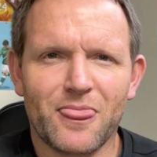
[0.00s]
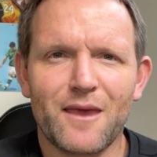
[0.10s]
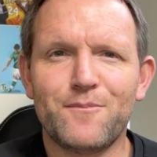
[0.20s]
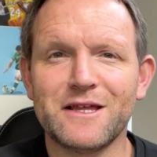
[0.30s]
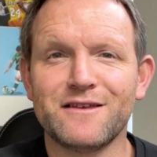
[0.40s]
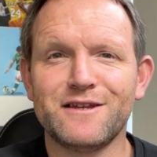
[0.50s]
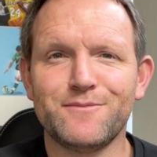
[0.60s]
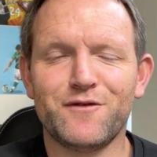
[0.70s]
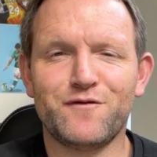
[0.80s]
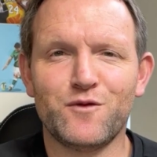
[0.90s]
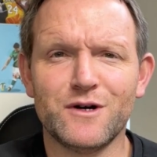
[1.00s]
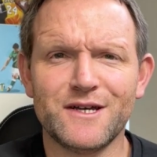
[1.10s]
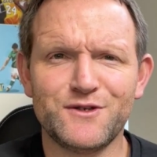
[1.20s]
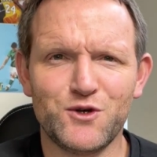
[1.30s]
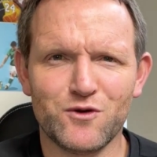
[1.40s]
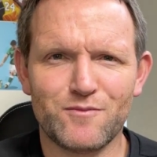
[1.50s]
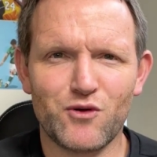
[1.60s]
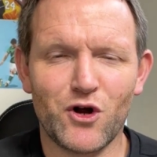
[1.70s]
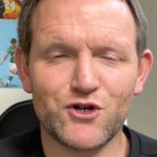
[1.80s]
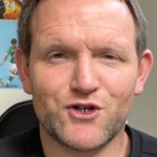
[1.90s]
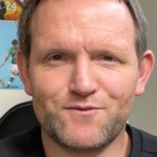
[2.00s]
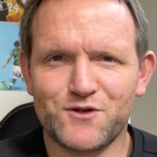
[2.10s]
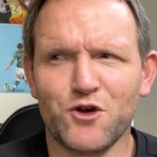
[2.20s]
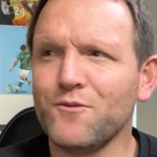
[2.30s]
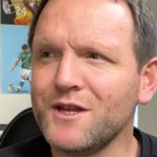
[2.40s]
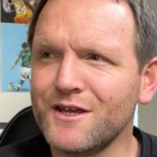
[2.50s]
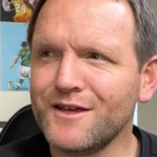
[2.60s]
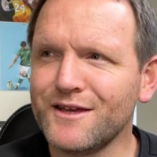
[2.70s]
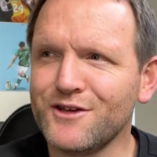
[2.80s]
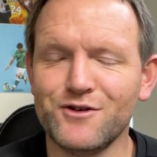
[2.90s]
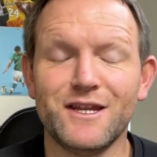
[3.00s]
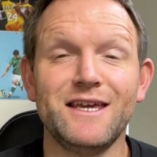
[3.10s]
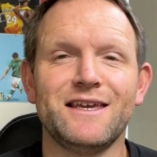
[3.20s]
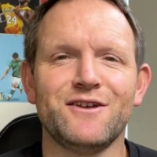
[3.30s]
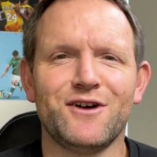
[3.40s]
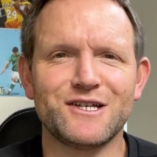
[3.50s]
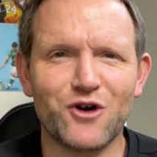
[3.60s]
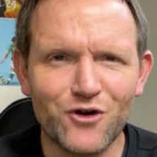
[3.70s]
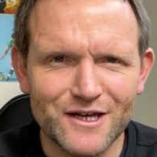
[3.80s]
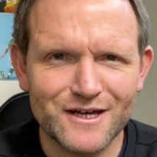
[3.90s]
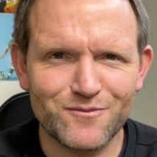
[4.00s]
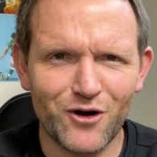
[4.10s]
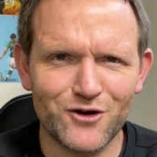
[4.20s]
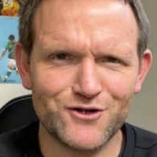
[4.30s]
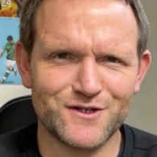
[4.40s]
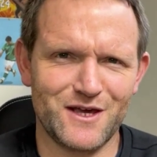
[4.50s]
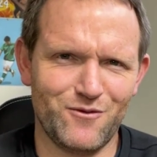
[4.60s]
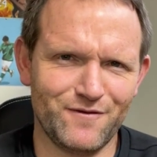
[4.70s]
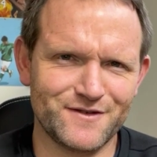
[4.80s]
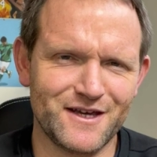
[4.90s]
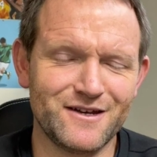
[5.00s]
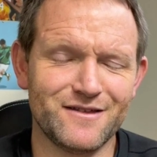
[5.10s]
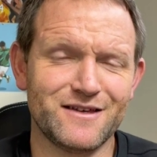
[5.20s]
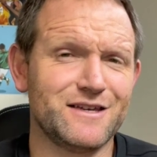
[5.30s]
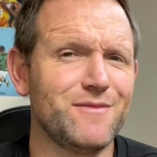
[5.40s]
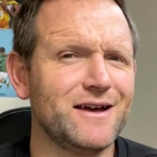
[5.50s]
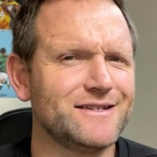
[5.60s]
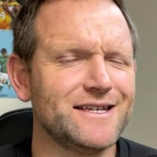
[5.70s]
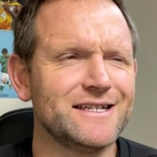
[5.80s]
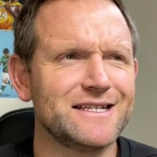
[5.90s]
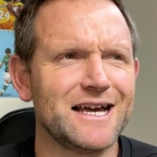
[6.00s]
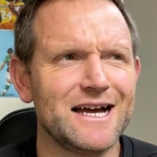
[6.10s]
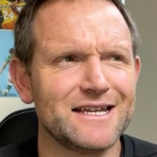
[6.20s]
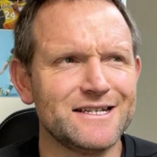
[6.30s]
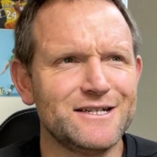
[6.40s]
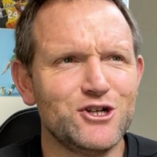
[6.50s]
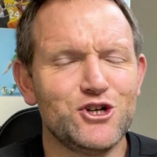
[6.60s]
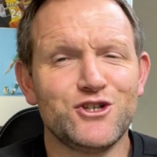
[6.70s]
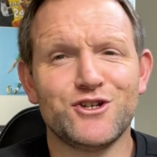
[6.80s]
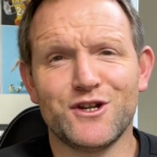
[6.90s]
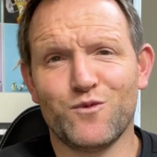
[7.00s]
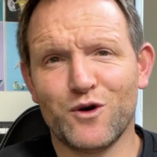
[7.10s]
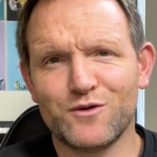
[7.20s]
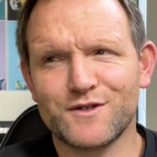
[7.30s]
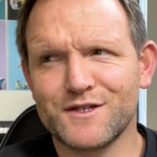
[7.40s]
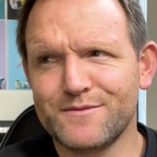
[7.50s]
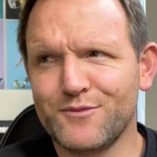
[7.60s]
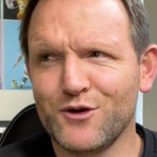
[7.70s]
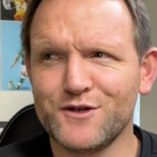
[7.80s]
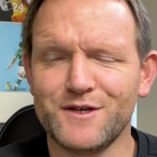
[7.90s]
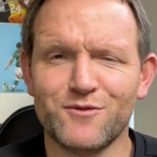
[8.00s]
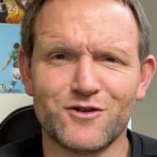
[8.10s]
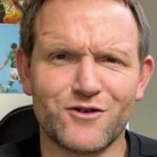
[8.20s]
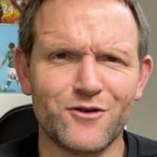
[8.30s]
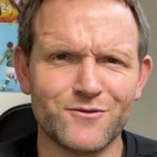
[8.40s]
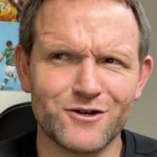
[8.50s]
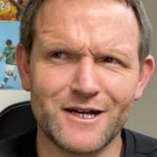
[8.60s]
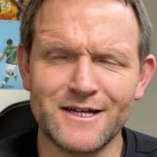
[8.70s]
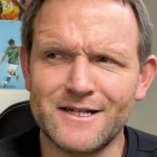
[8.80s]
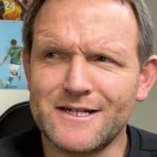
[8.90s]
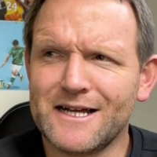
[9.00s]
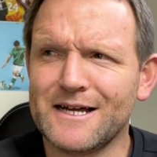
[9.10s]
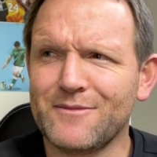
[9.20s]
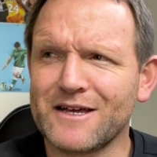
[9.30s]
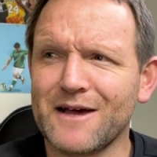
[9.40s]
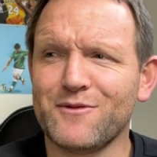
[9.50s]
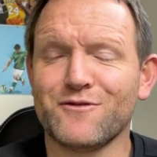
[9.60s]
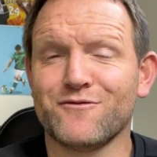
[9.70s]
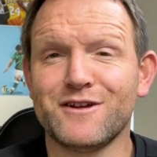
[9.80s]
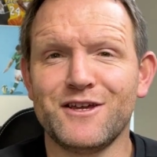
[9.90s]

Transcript: Pillar number 4 is your approach. So many unique and iconic approaches that we've seen. I think about Dan Carter, Johnny Wilkinson, Percy Montgomery, a couple of really